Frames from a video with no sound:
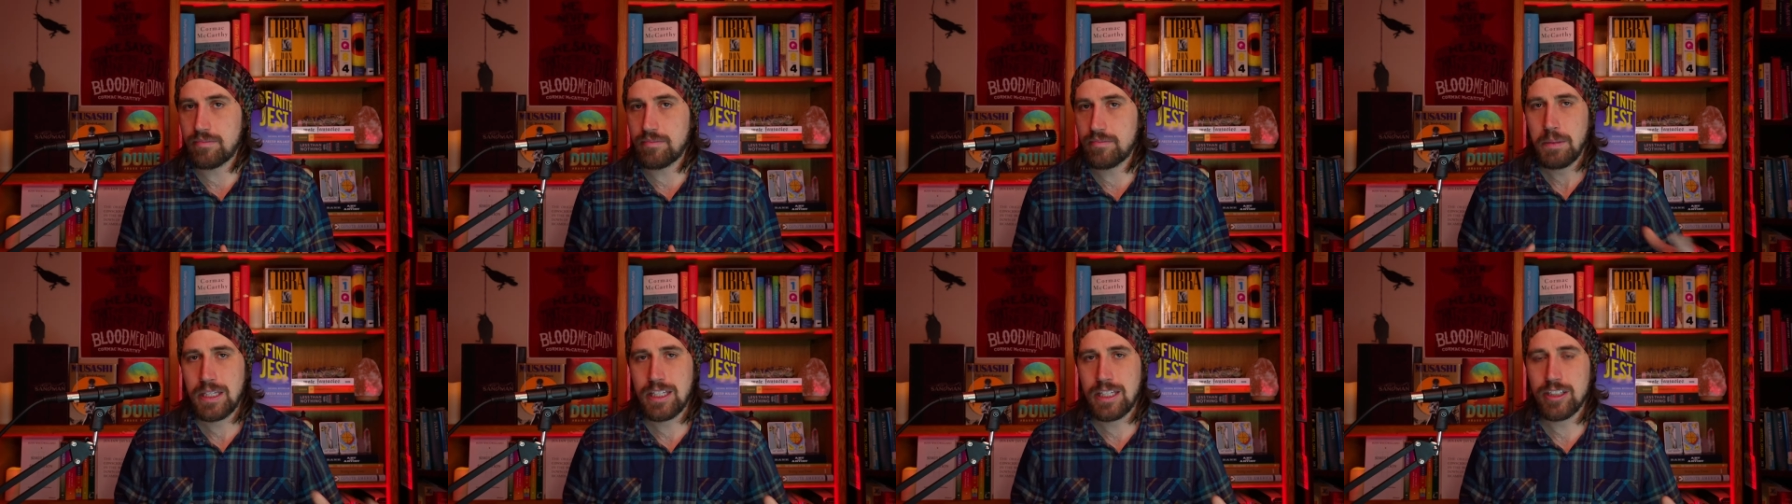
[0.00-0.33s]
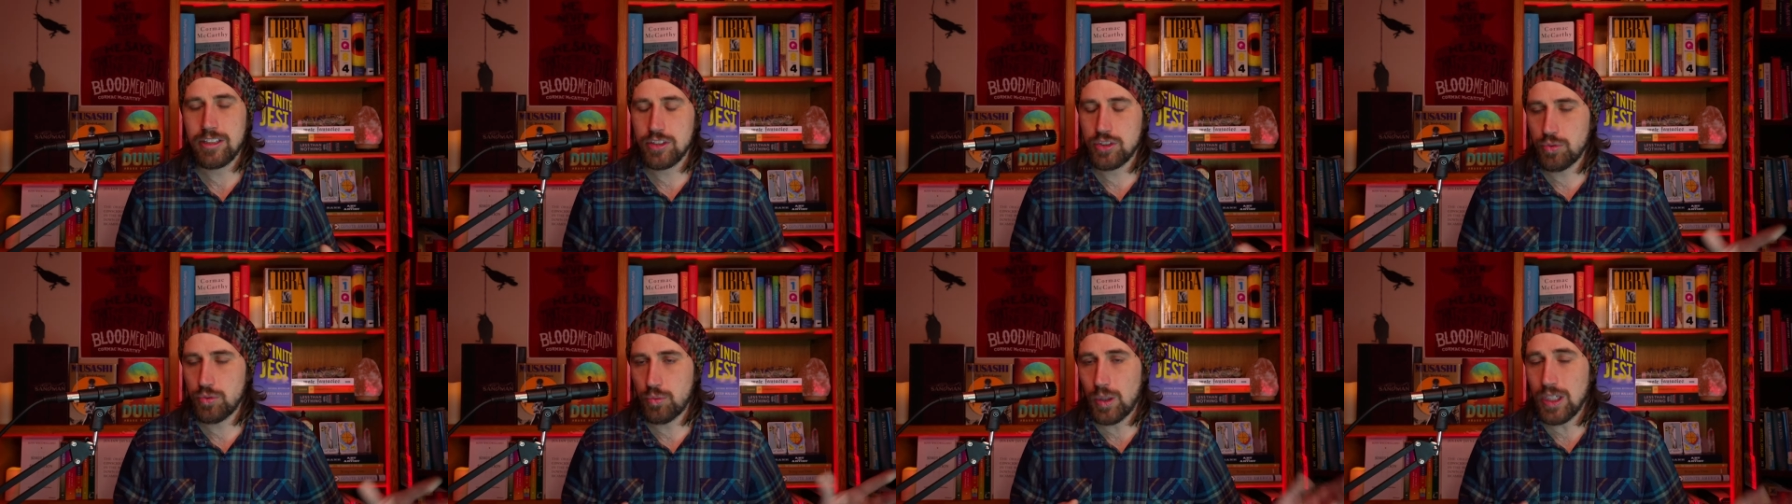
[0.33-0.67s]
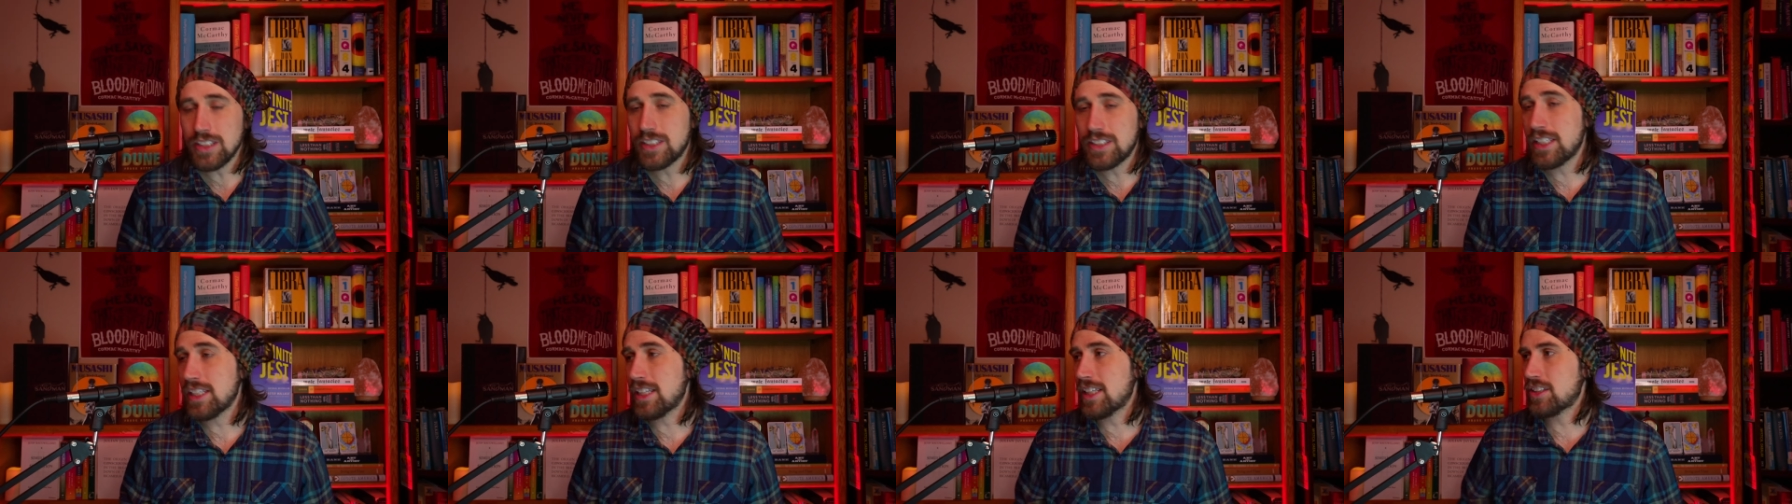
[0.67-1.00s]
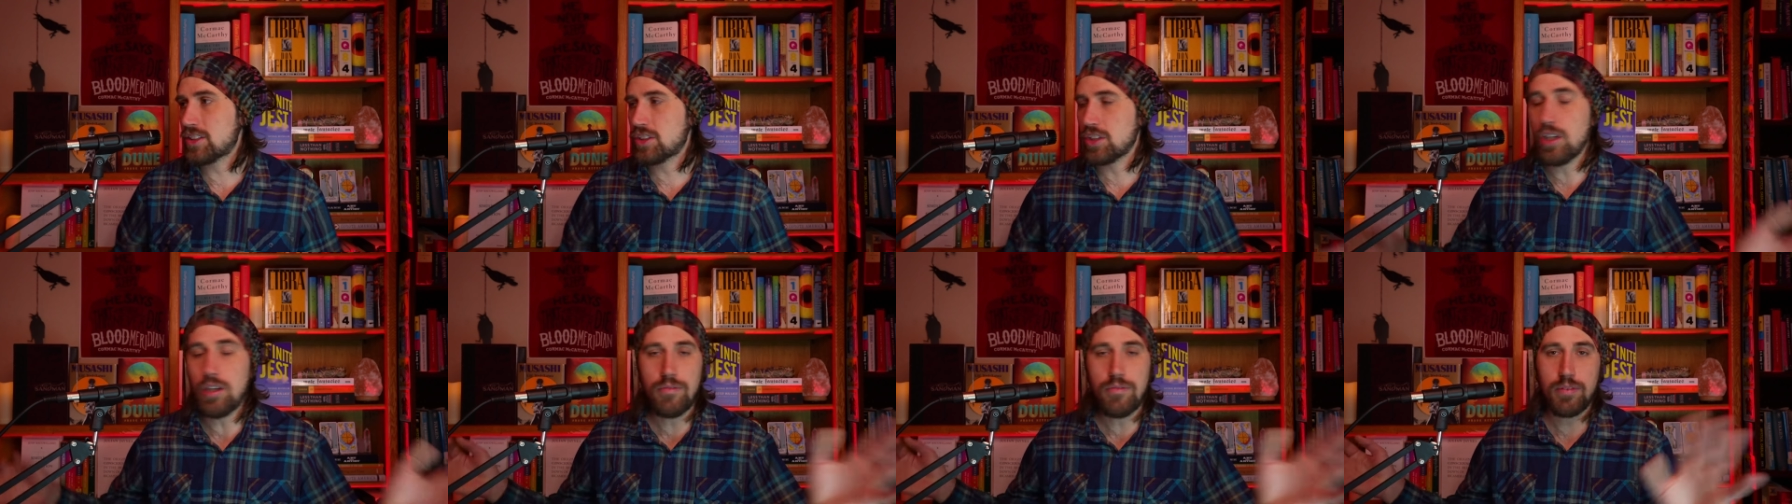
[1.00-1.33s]
because once he
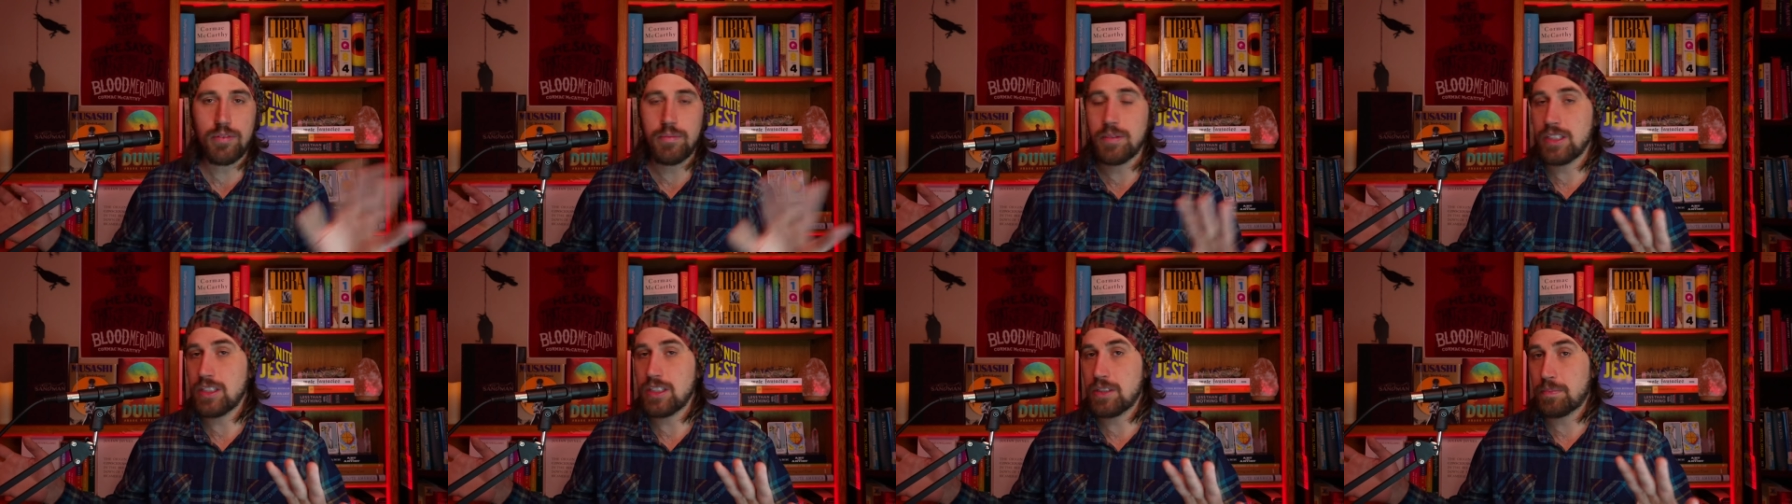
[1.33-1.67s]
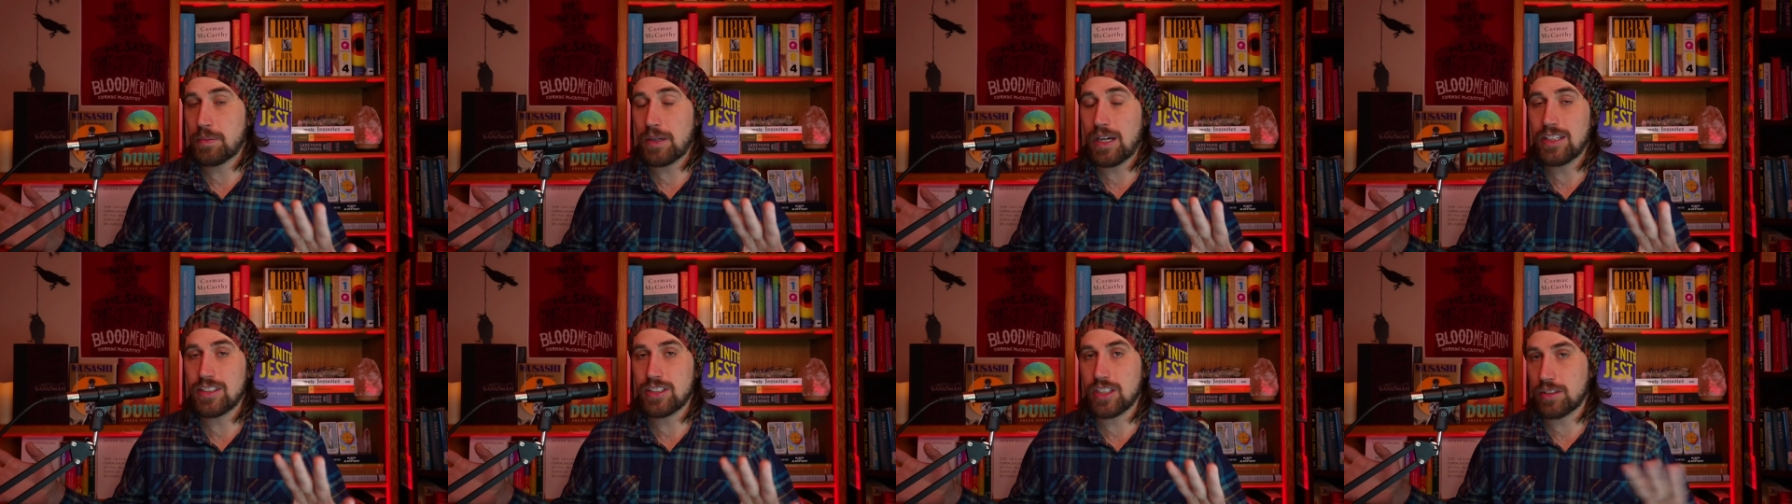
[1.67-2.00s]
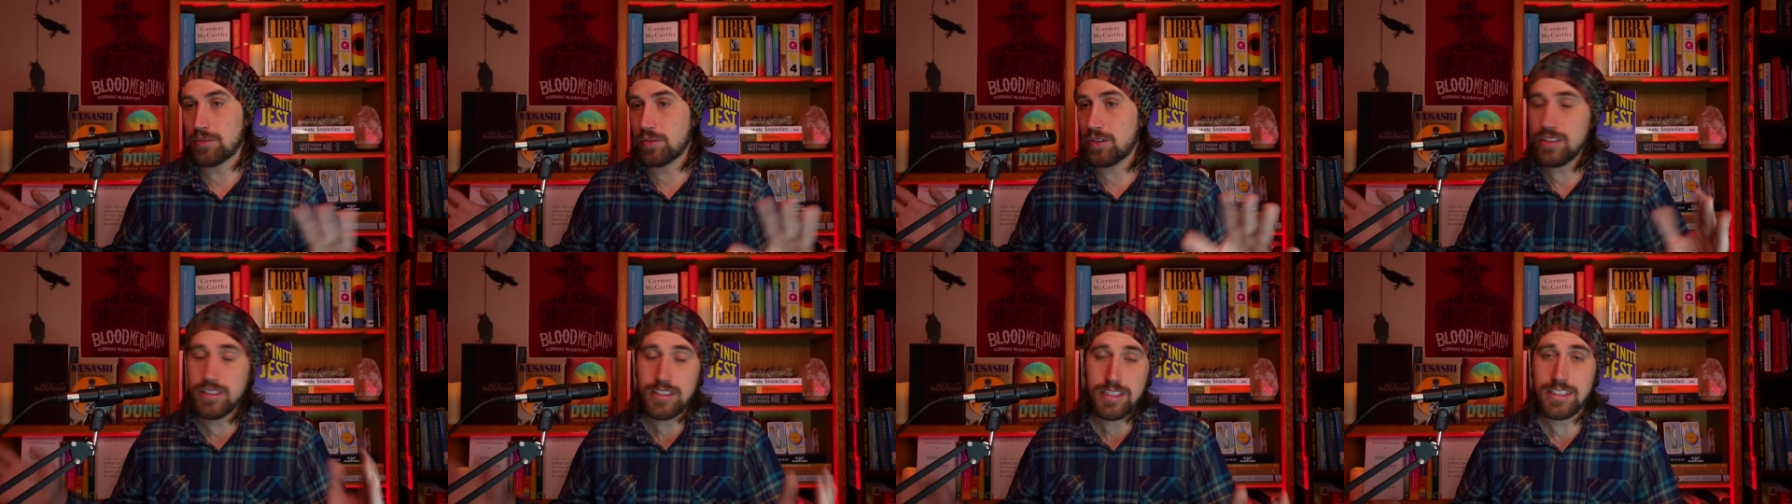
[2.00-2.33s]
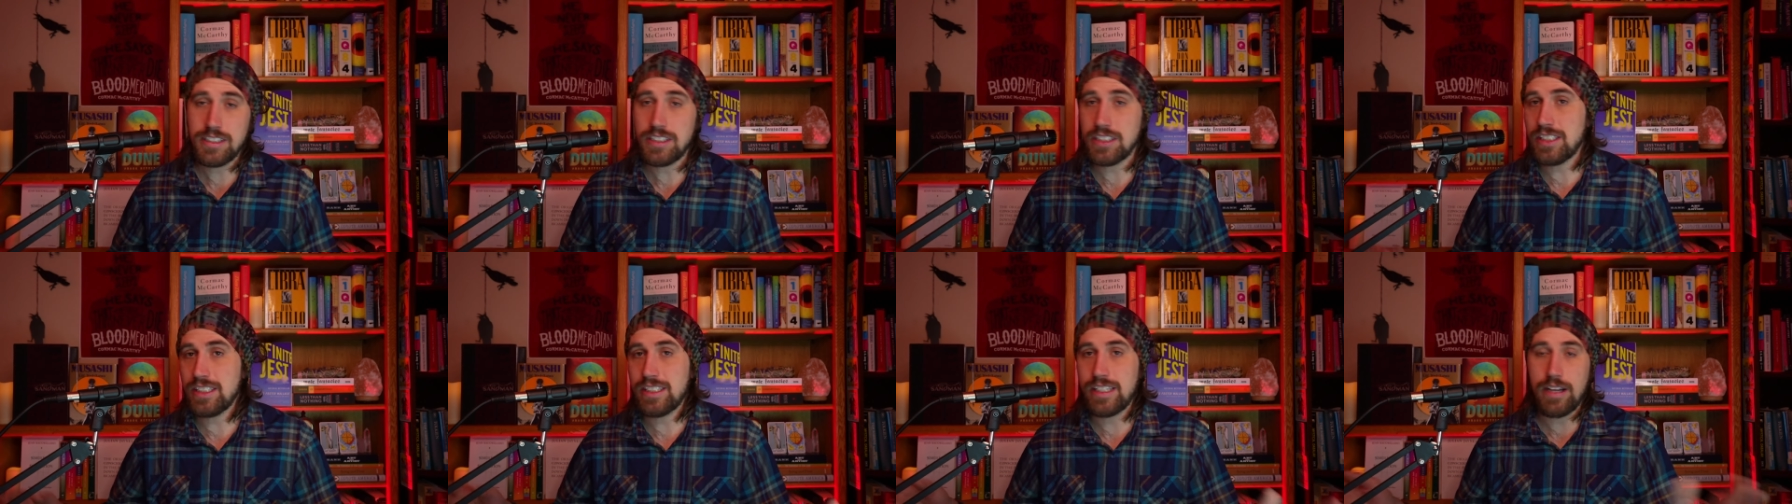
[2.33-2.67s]
gets home from this project, once
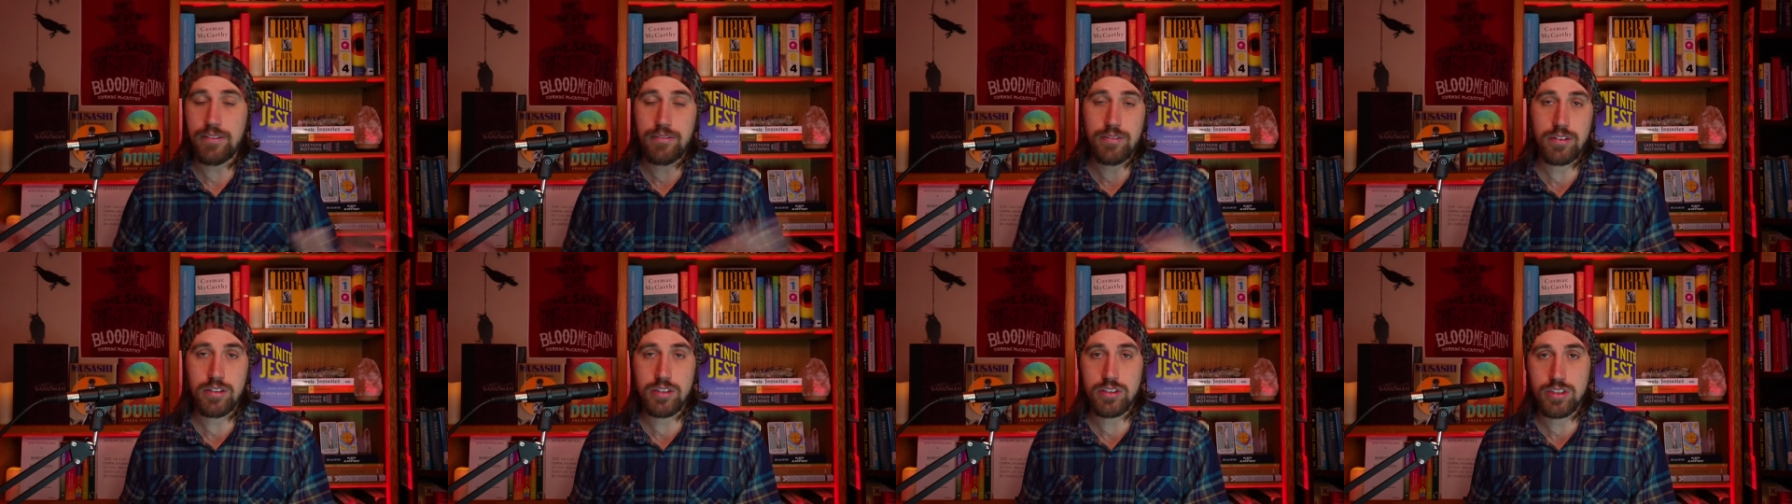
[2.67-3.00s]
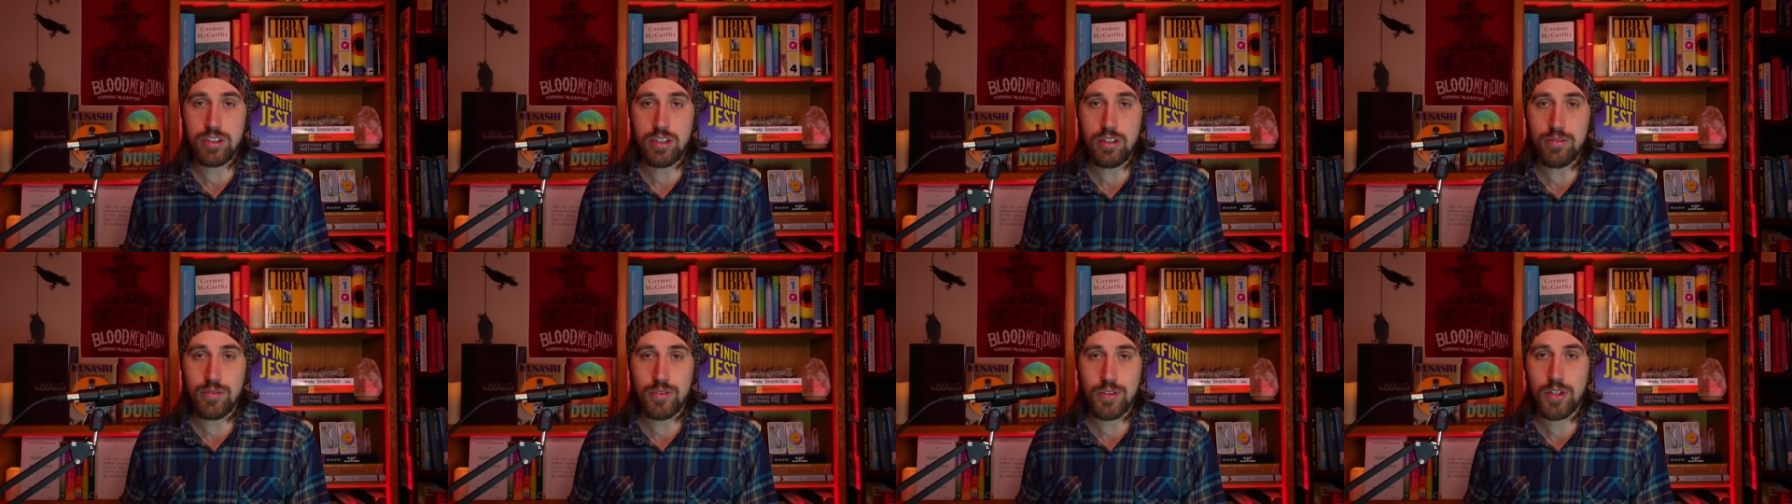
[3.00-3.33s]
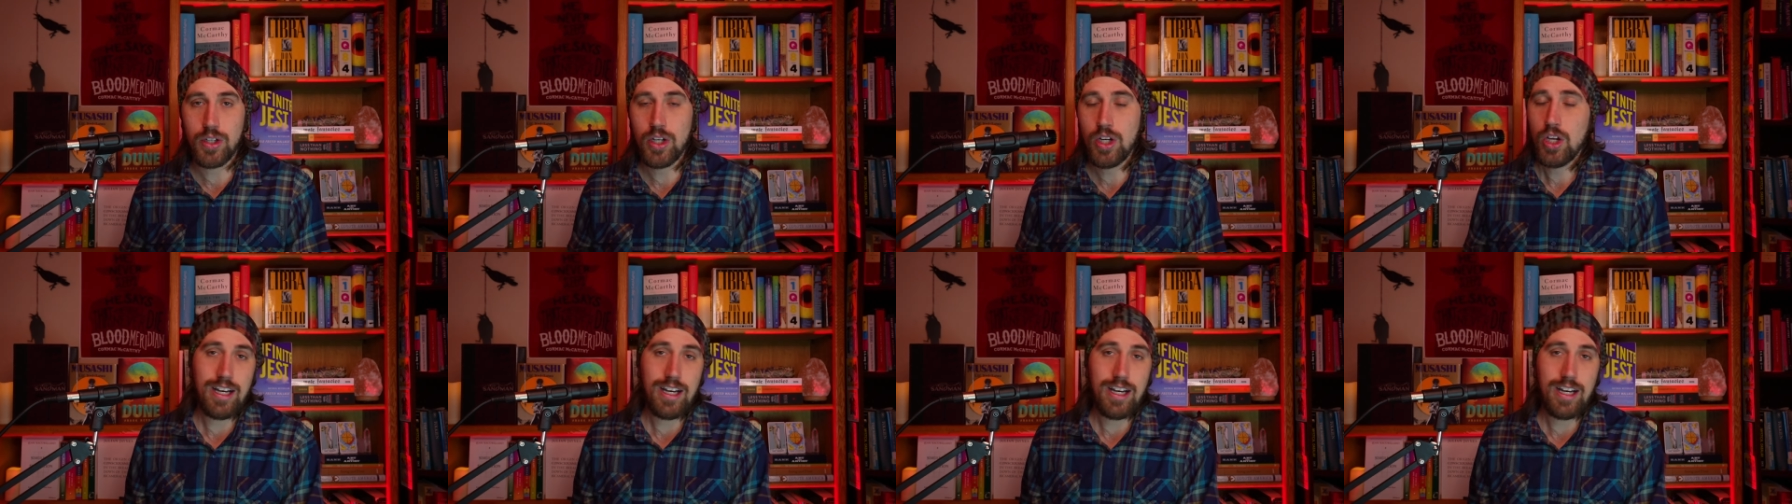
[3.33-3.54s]
this endeavor is over,